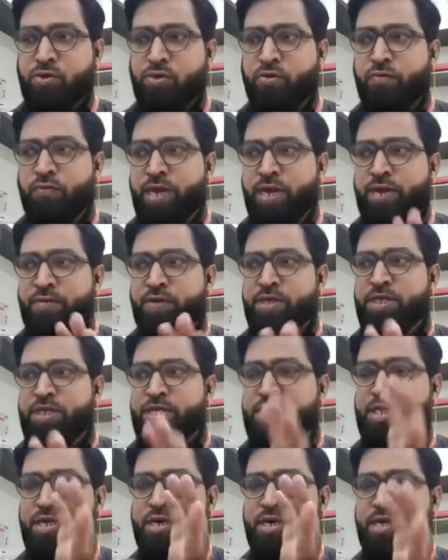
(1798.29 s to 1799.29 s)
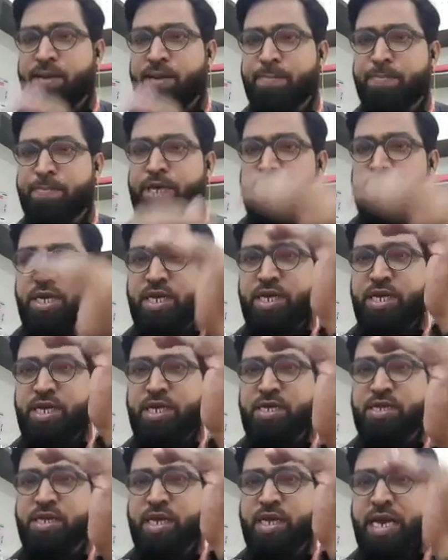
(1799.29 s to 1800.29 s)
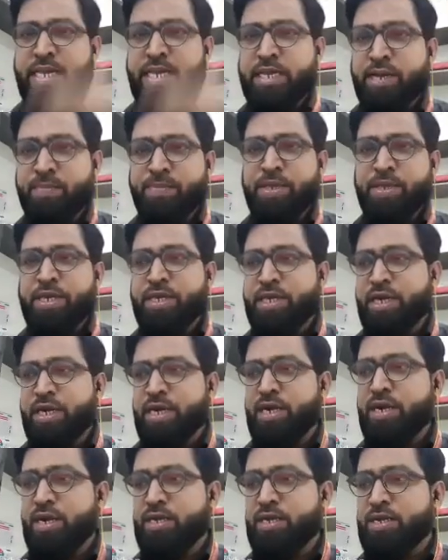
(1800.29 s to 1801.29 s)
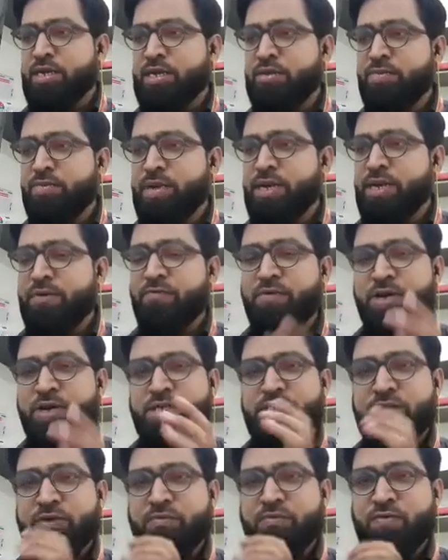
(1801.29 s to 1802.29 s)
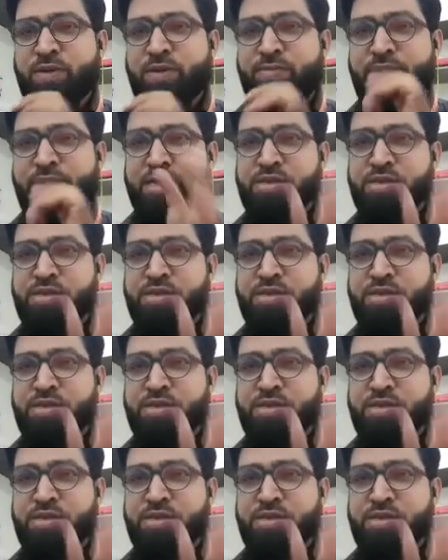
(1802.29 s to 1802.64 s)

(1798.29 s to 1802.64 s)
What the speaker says: So whenever this script is interpreted, this main function will